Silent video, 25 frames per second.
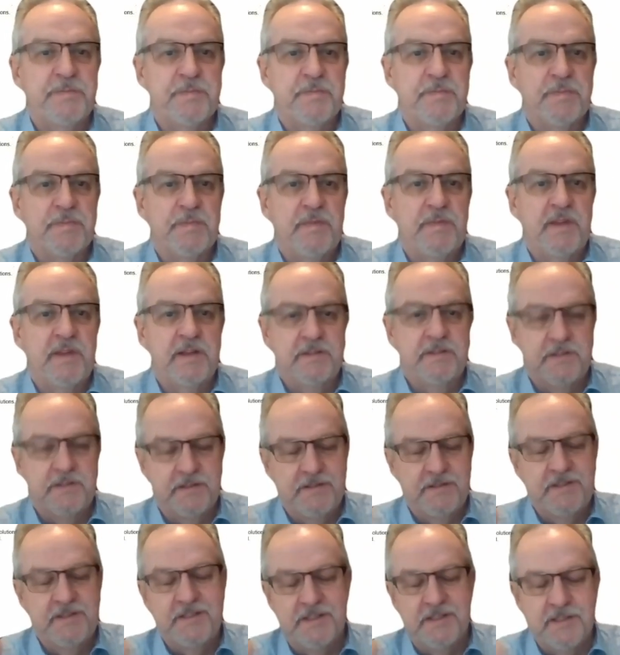Yeah. Now, this,
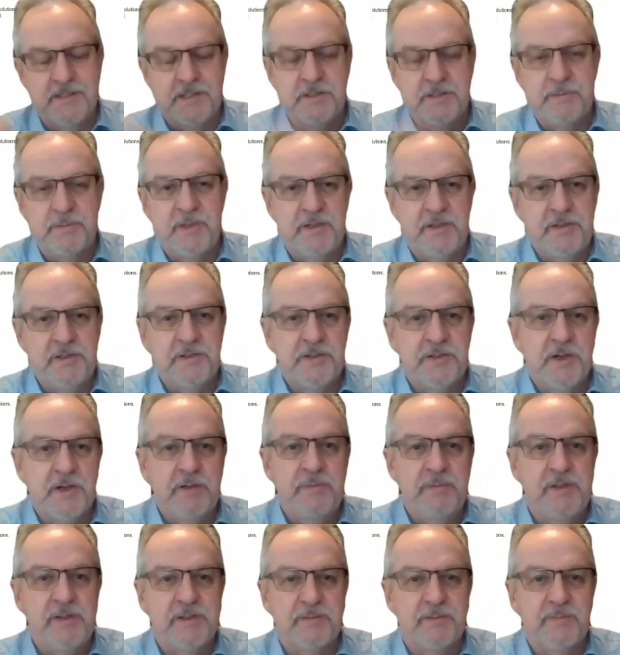is, a little bit
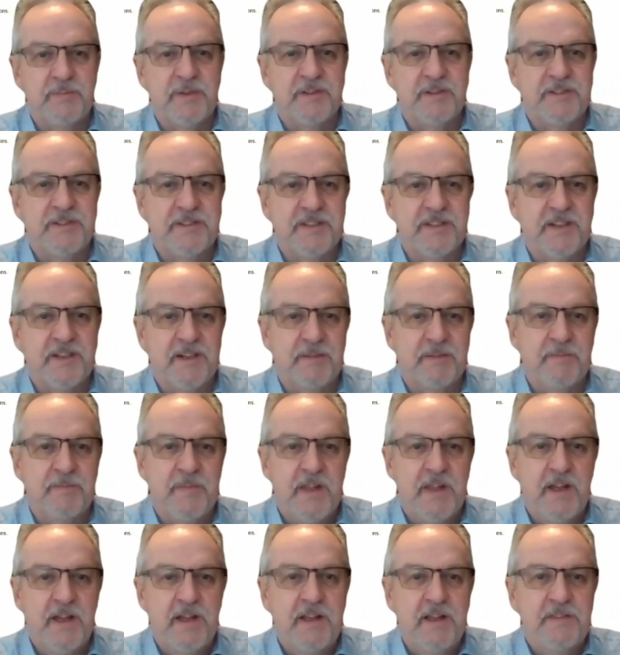utopian, but um,
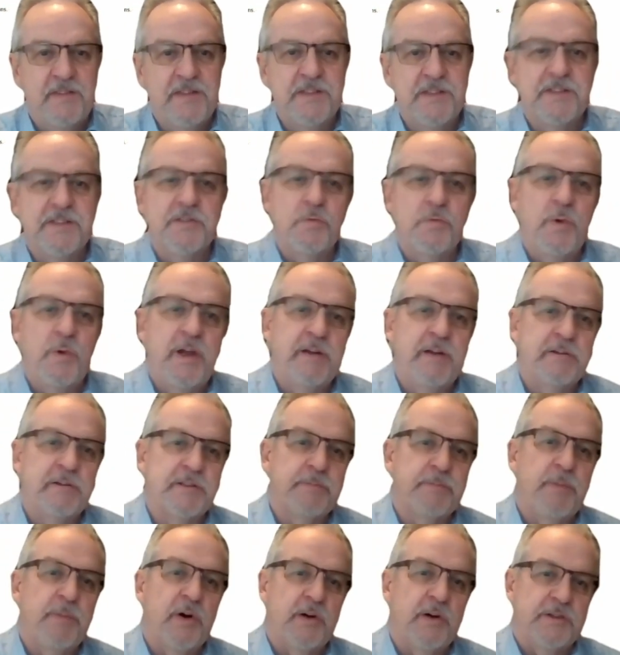this is where
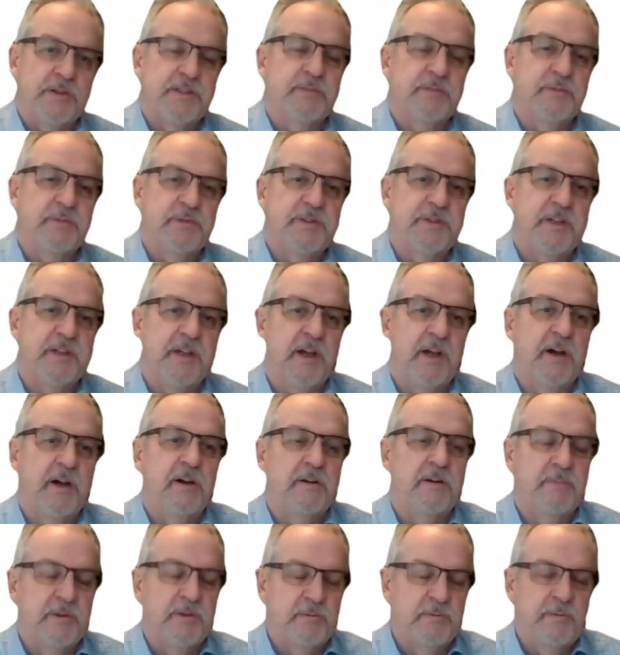it's possible to
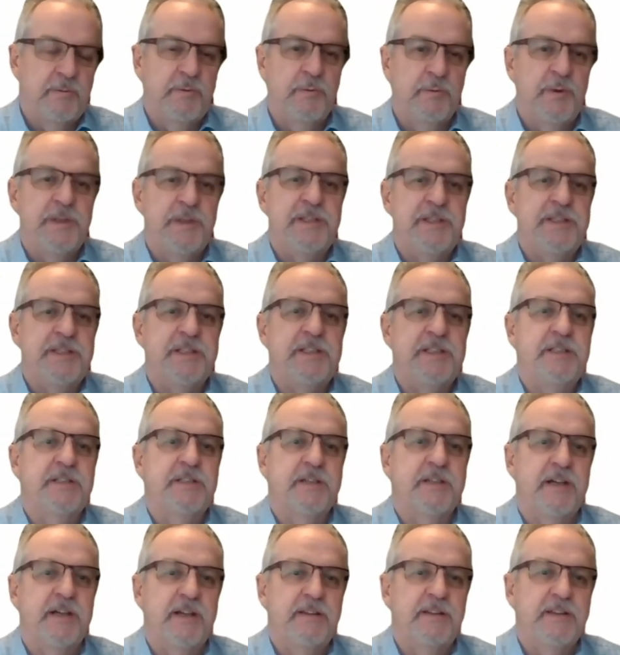go. But we really need
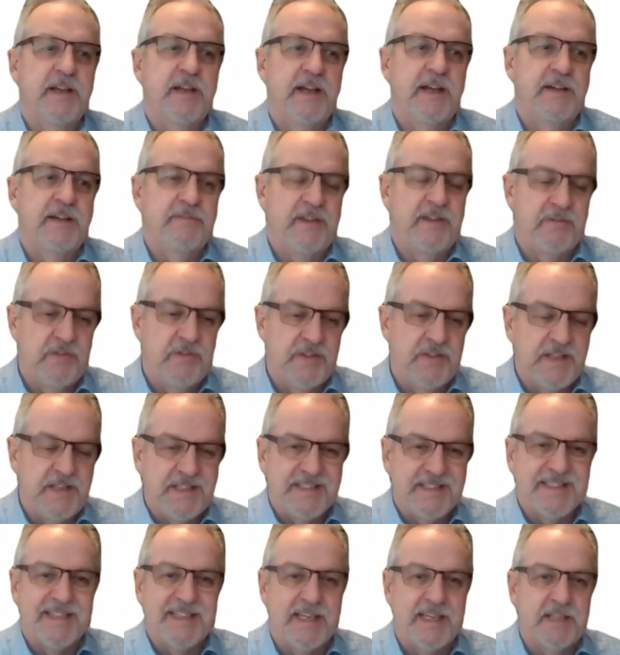to have
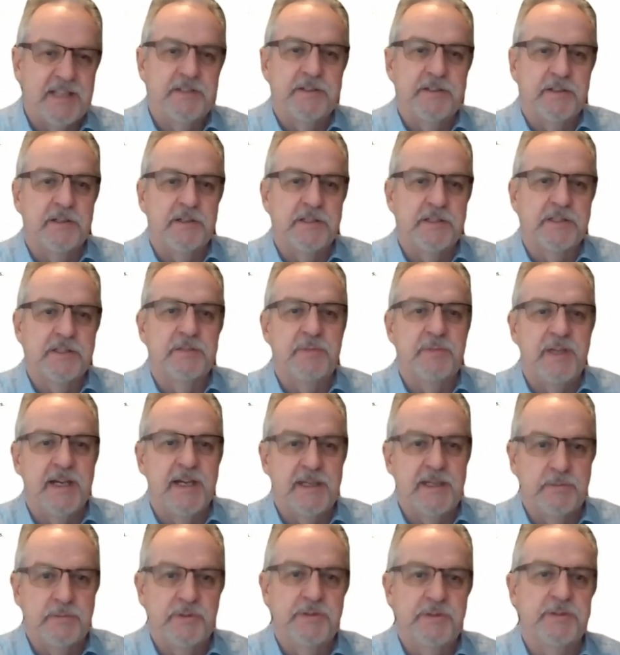everything standardized to be
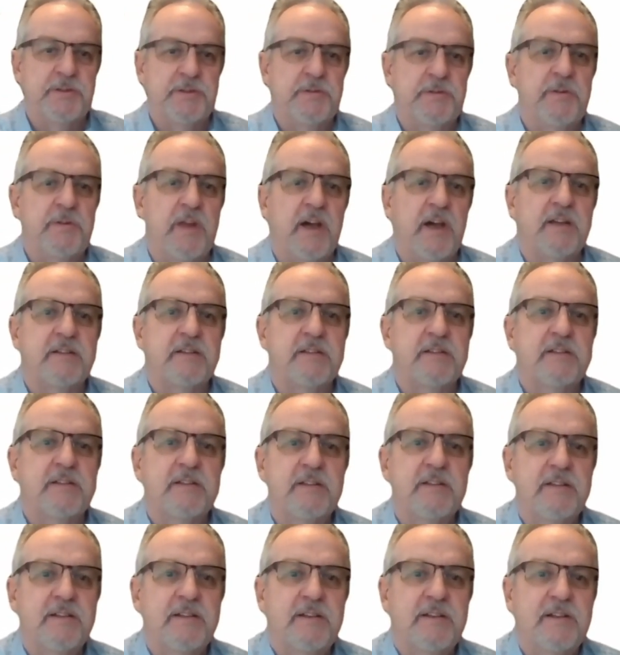able to do that.
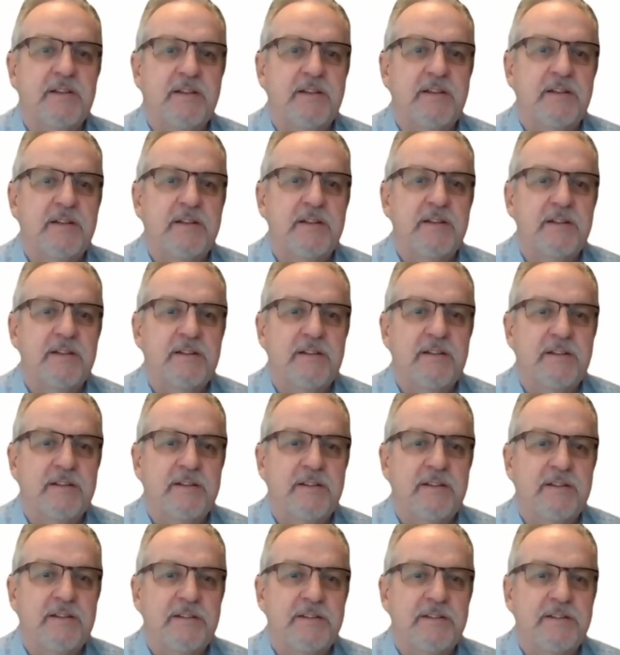
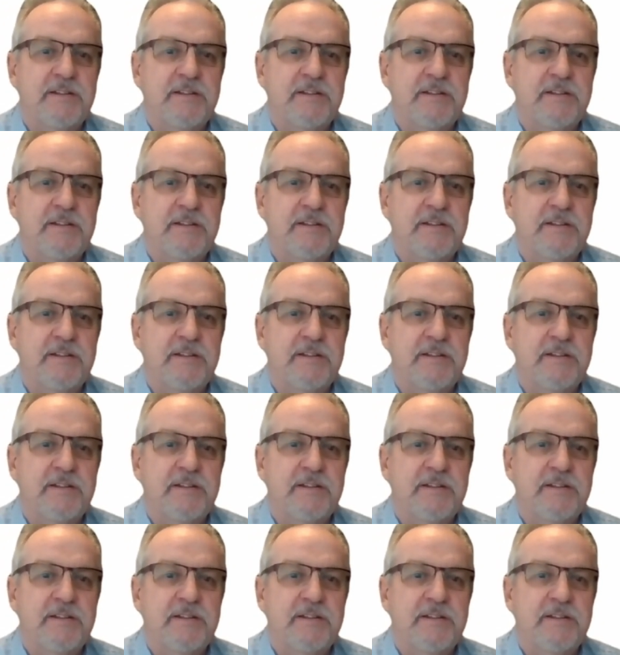Yeah.